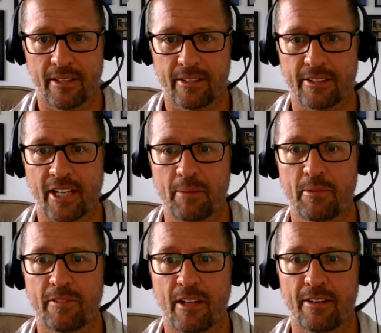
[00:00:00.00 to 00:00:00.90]
The type
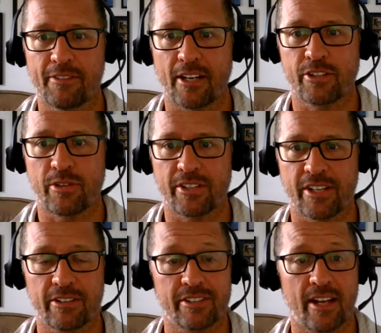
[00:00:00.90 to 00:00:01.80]
of love that I stress
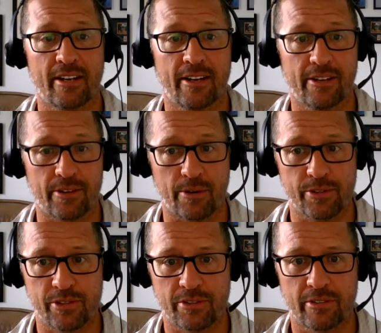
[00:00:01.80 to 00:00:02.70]
here is not
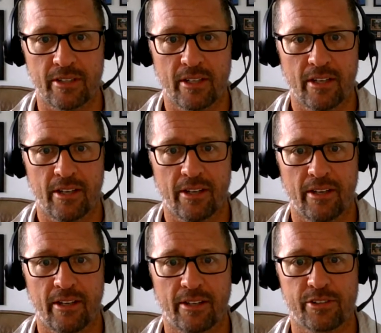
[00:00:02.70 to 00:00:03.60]
eros,
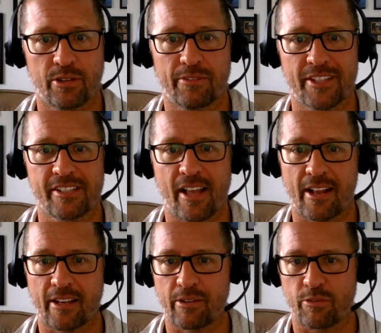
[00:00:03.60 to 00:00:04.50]
a sort of
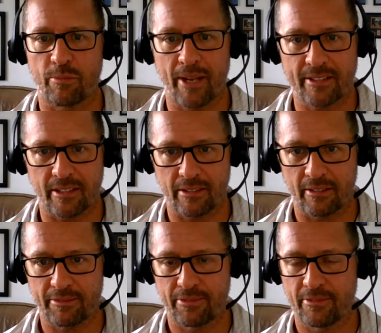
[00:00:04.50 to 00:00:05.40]
aesthetic or romantic
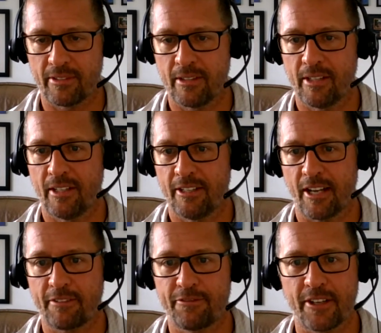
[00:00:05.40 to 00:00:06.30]
love,
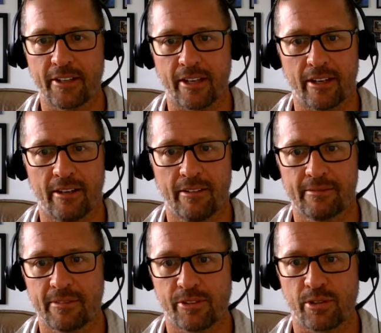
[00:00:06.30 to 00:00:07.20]
not philia,
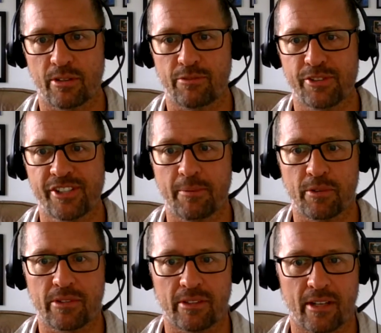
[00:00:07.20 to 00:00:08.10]
a sort of
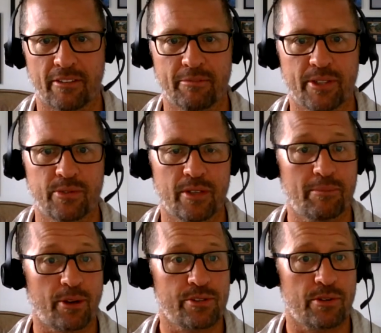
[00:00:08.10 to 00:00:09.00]
reciprocal love between
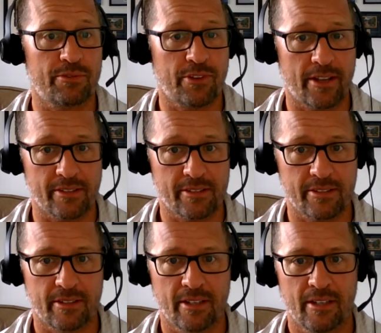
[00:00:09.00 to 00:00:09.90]
personal friends,
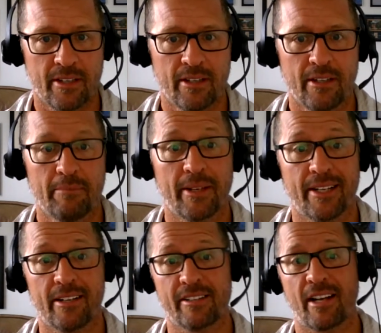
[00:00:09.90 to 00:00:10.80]
but
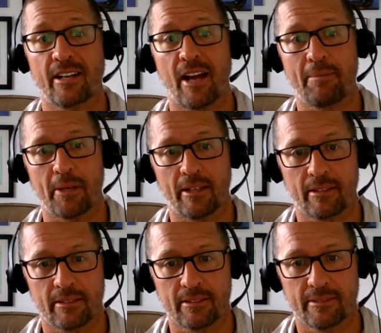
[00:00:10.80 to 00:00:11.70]
it is agape,
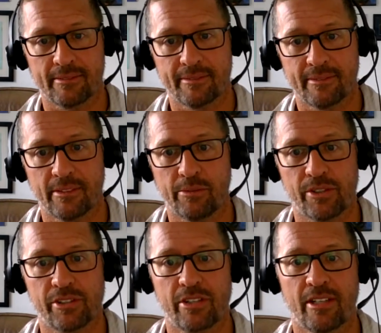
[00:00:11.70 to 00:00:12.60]

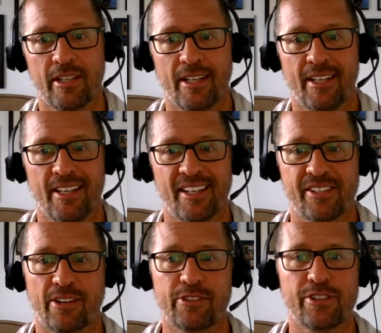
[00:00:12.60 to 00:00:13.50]
which is
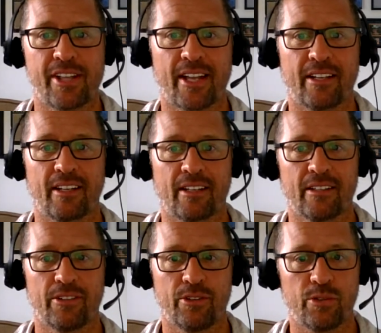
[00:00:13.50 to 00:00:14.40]
understanding
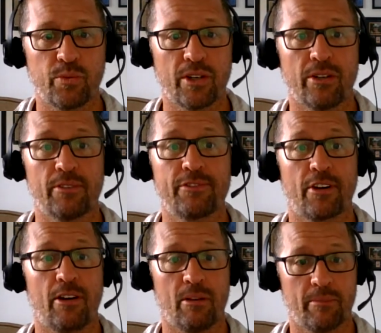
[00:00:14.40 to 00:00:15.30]
goodwill for
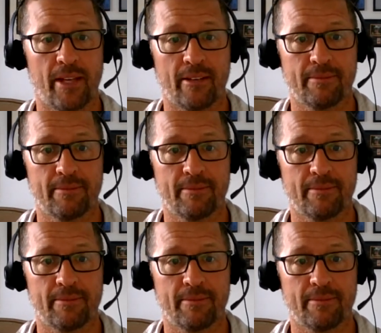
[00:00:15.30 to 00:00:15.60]
all men.